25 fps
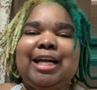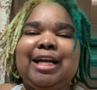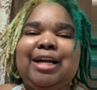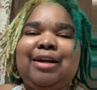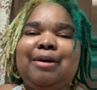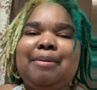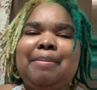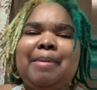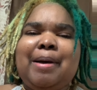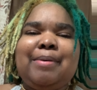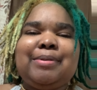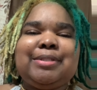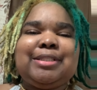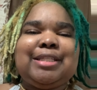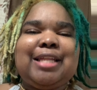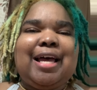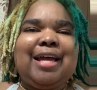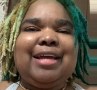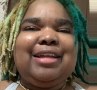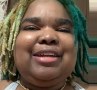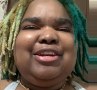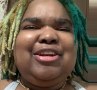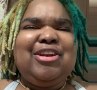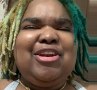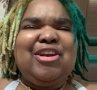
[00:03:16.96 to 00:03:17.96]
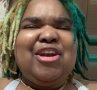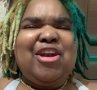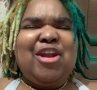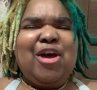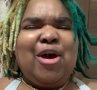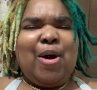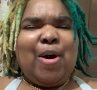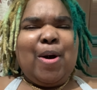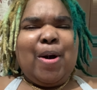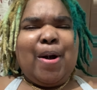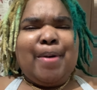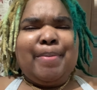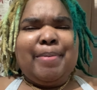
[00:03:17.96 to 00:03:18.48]
Grandma was like, no,
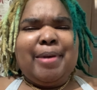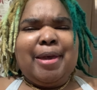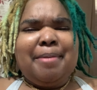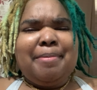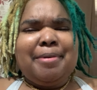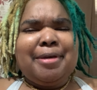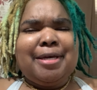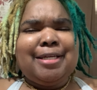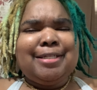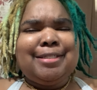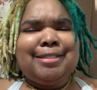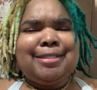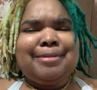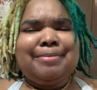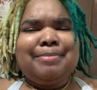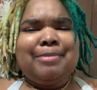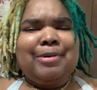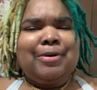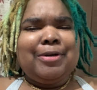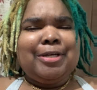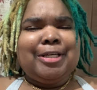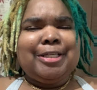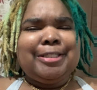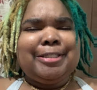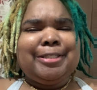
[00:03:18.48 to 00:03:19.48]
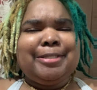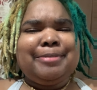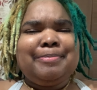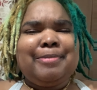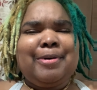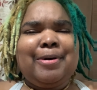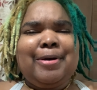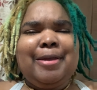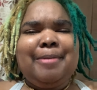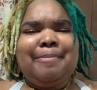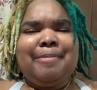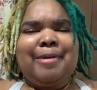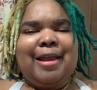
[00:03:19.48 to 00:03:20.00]
baby, get some more, get some more.
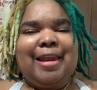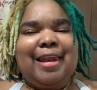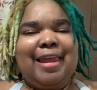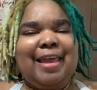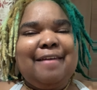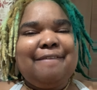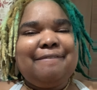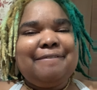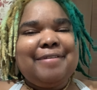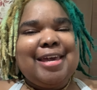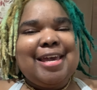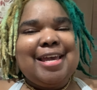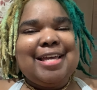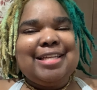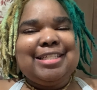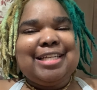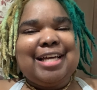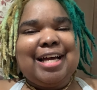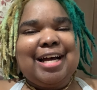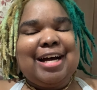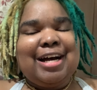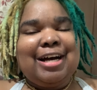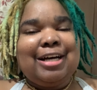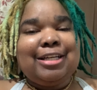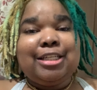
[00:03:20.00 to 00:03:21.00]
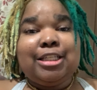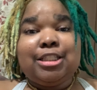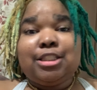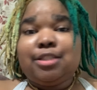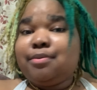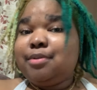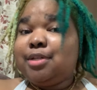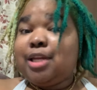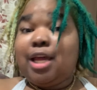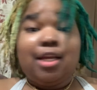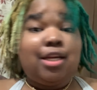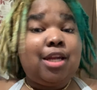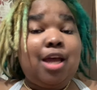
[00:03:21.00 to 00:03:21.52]
He probably ain't fed to all this.
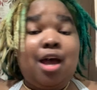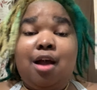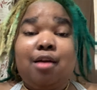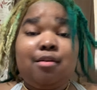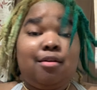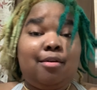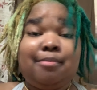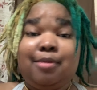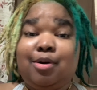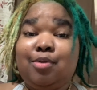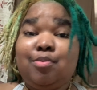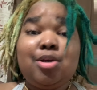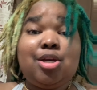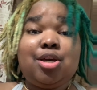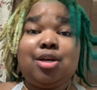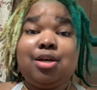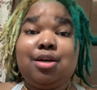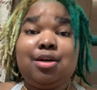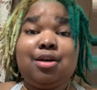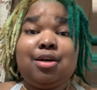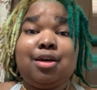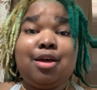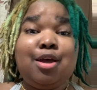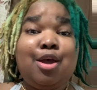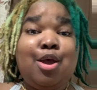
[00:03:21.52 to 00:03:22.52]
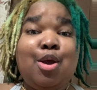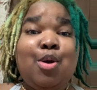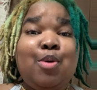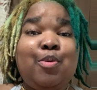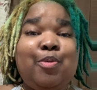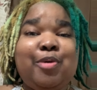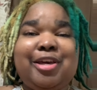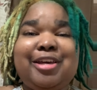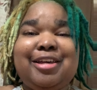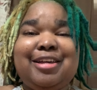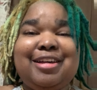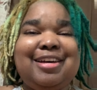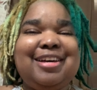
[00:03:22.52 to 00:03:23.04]
We like, nah, grandma, we good.
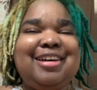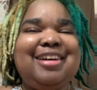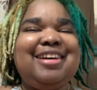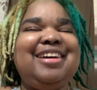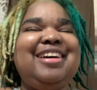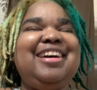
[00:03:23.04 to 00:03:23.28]
We good.